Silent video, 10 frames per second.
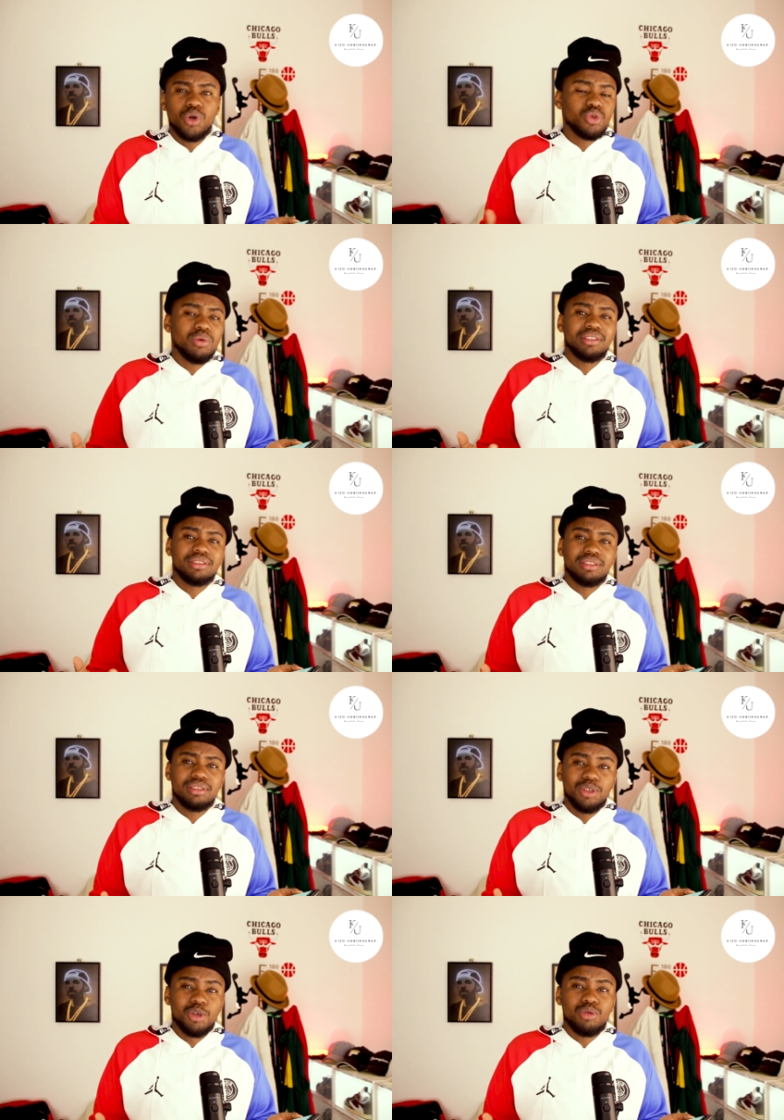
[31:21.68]
Those
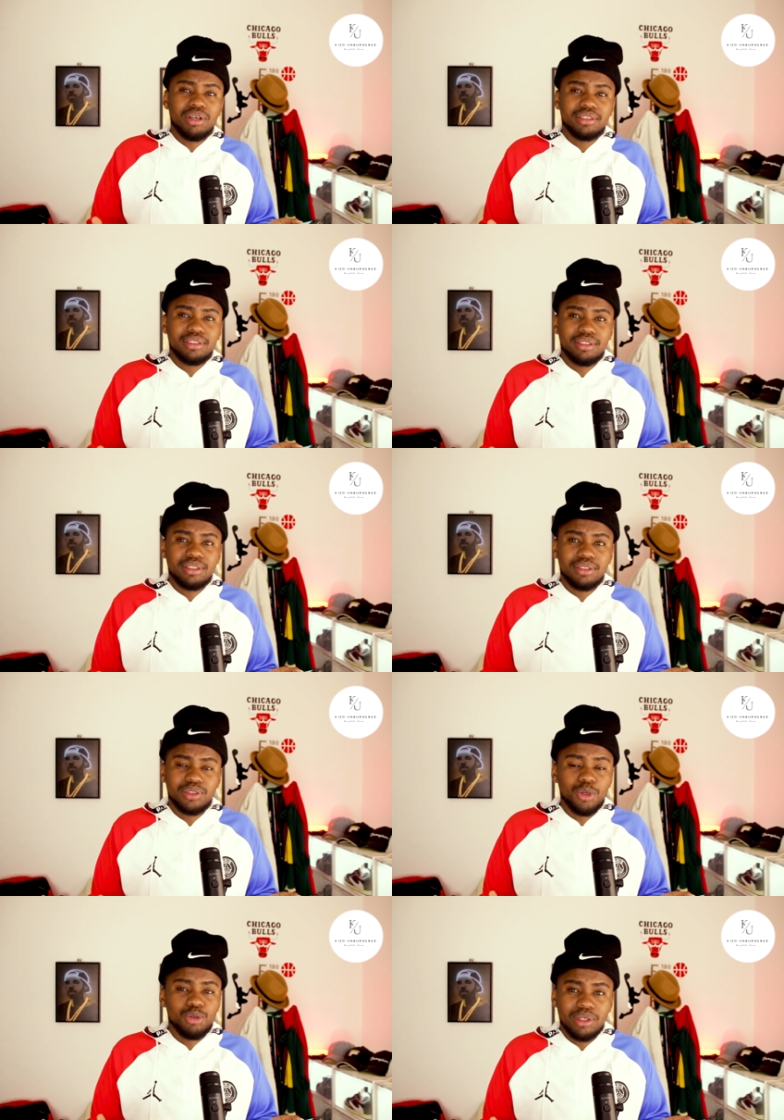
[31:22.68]
ones.
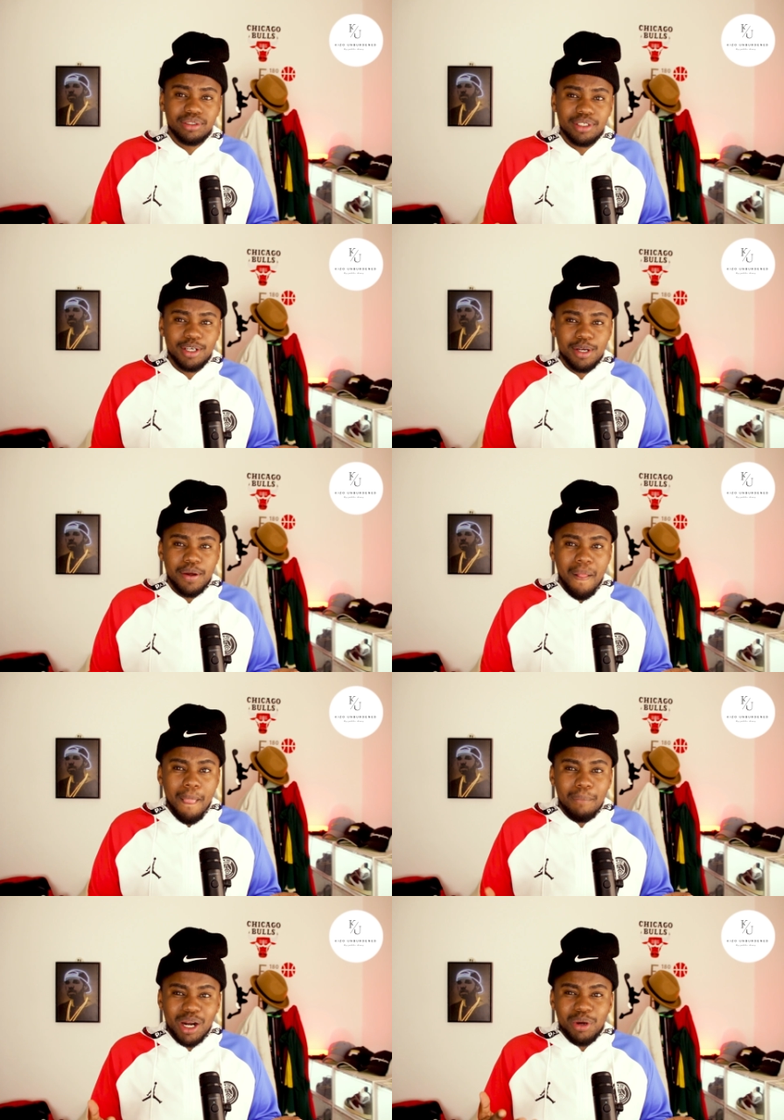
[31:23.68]

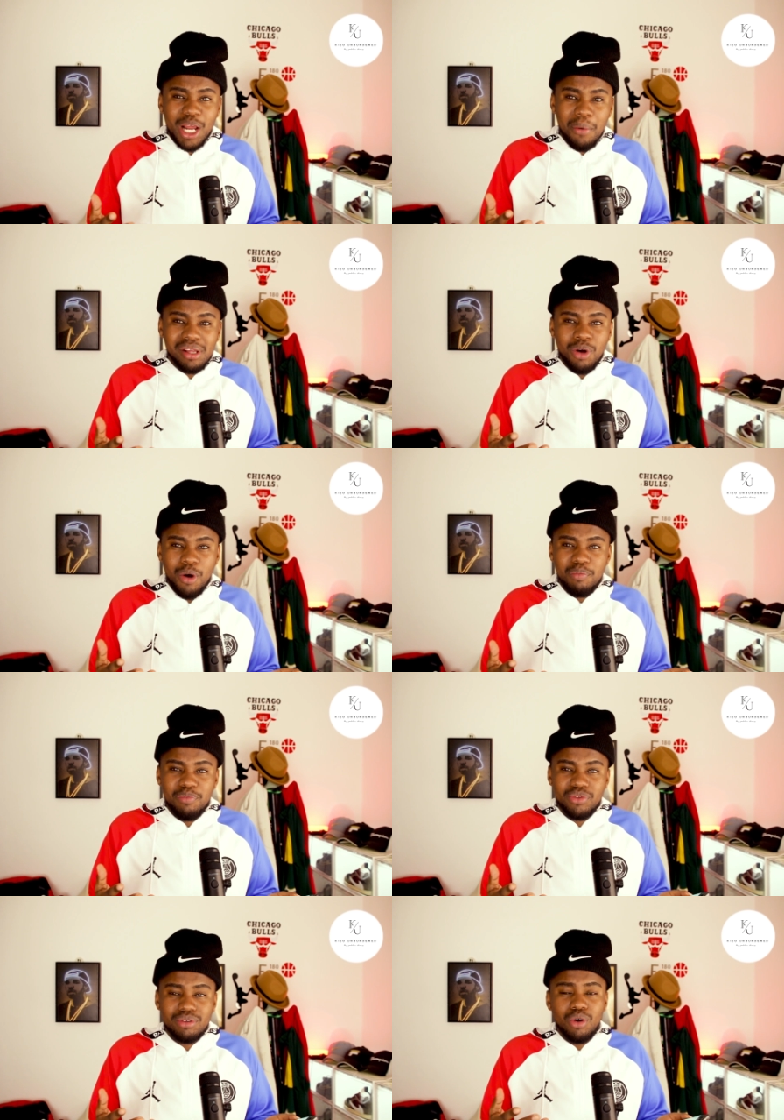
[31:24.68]
But when I went
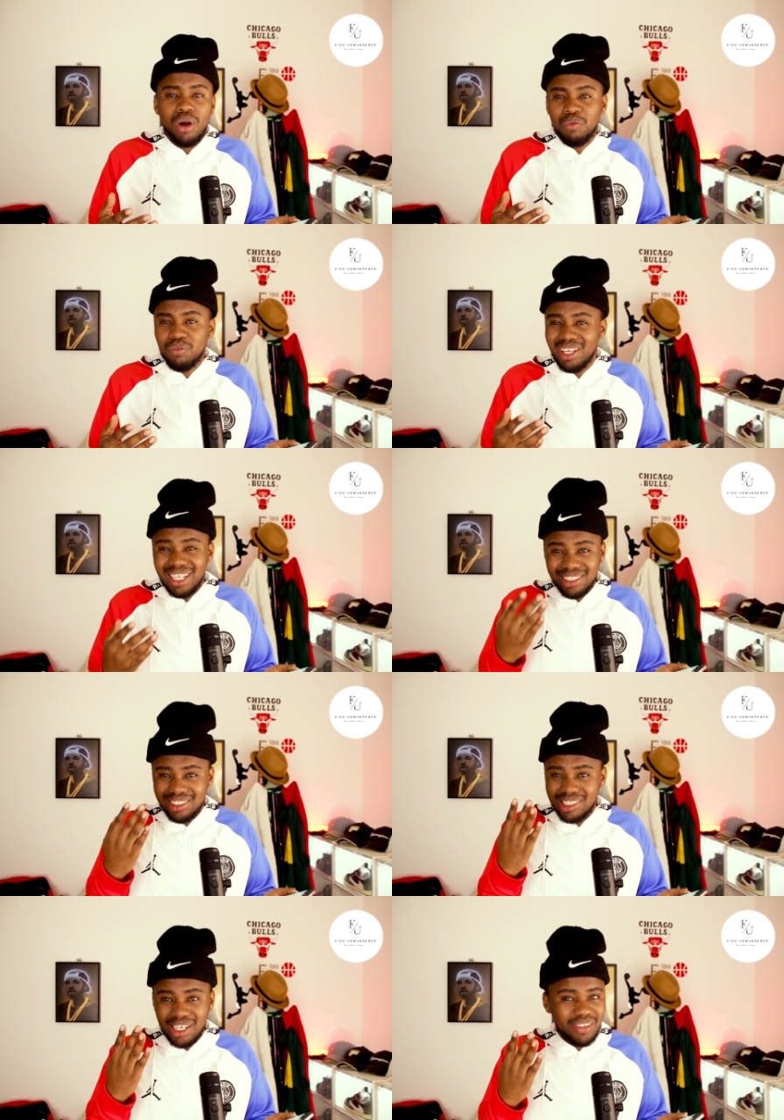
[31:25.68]
home, I
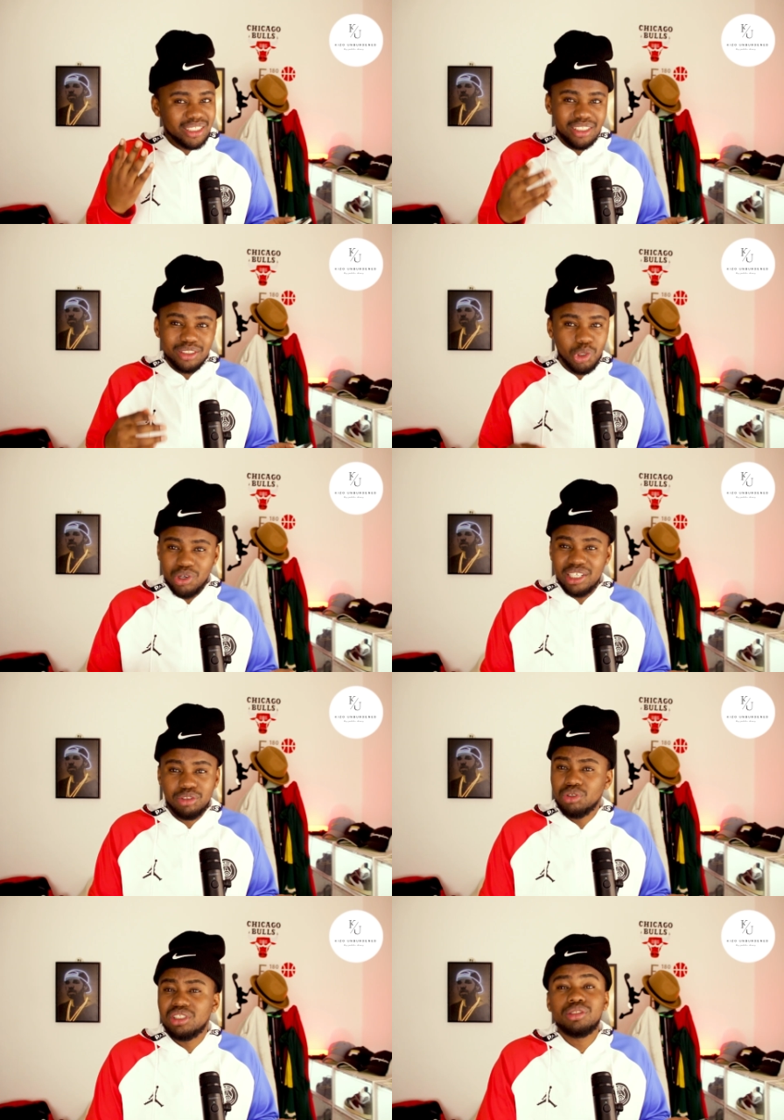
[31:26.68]
finally discovered TikTok,
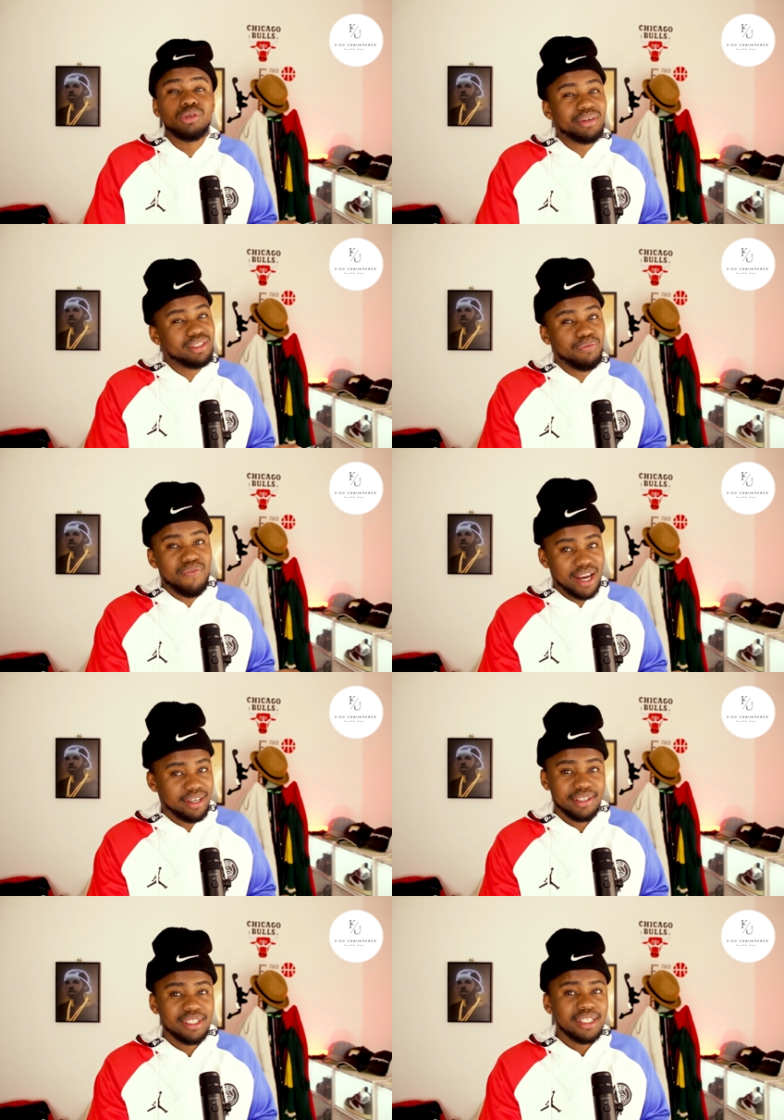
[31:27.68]
guys. Yo, TikTok is
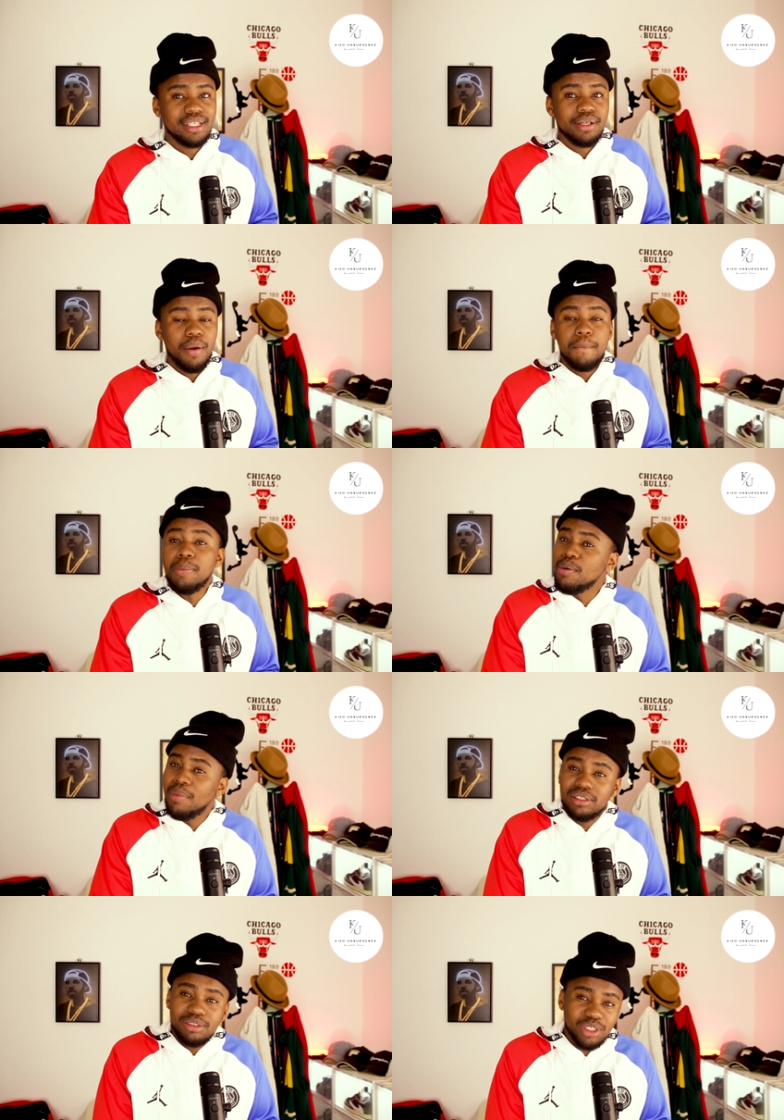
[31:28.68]
fun.
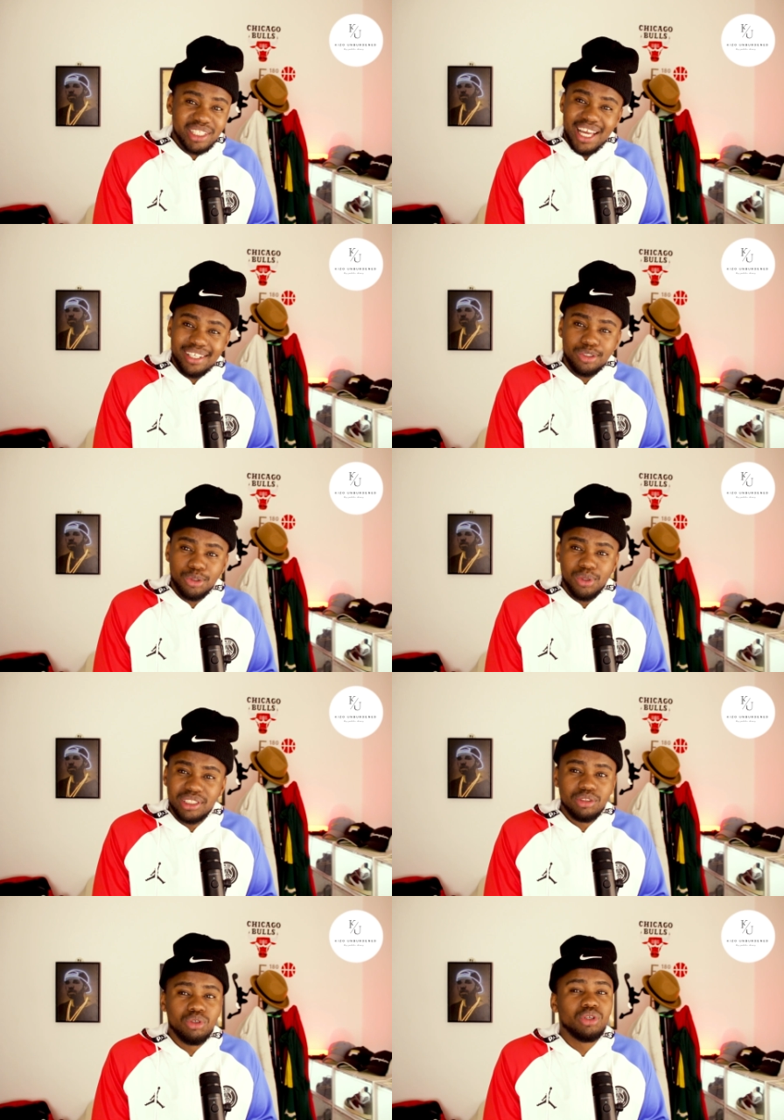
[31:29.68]
People must not lie to
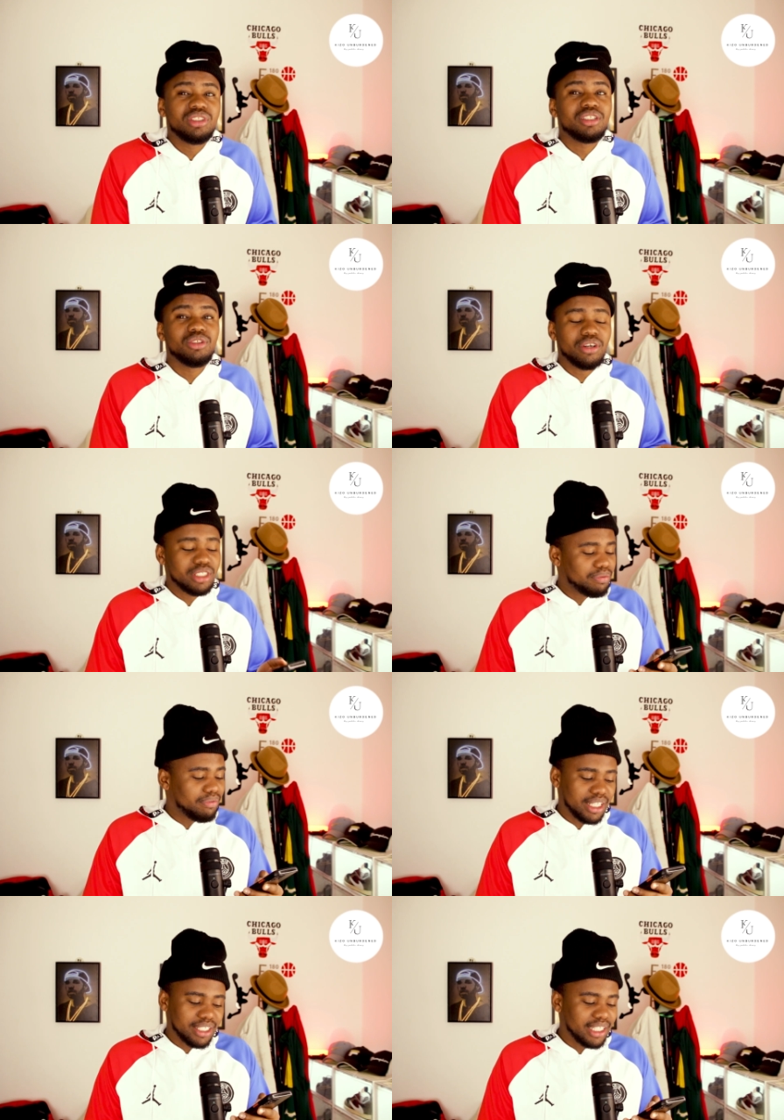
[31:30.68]
you. And yo, TikTok is
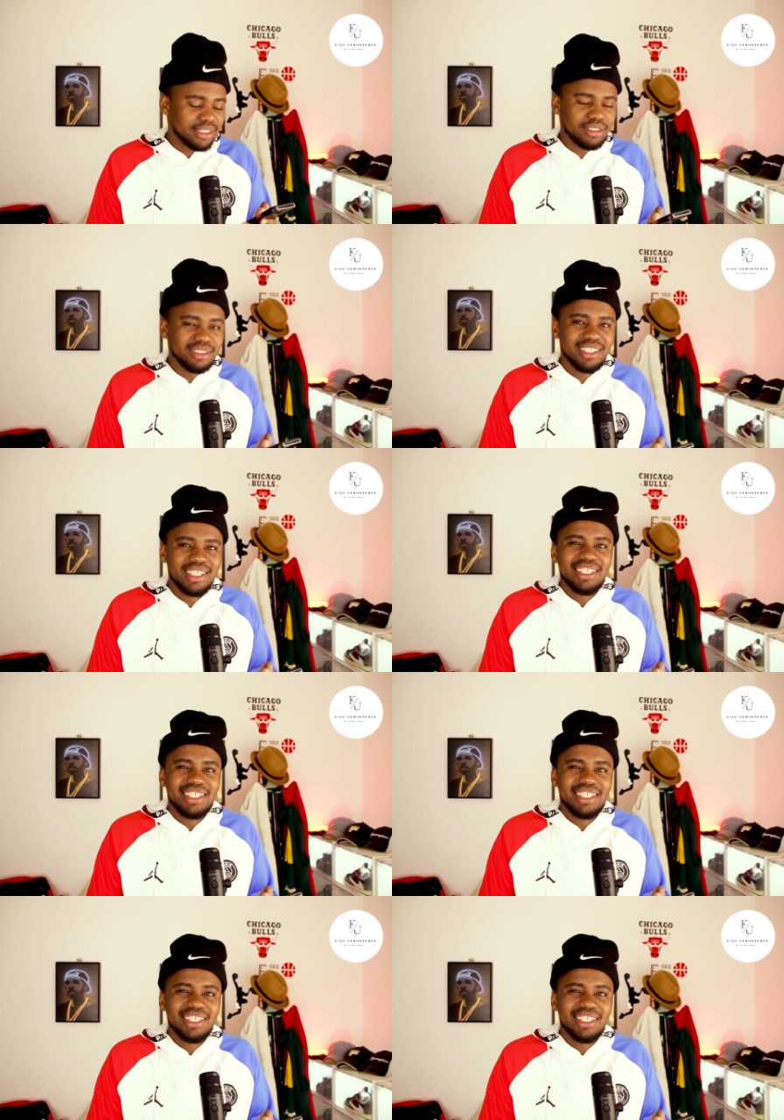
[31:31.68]
fun, guys.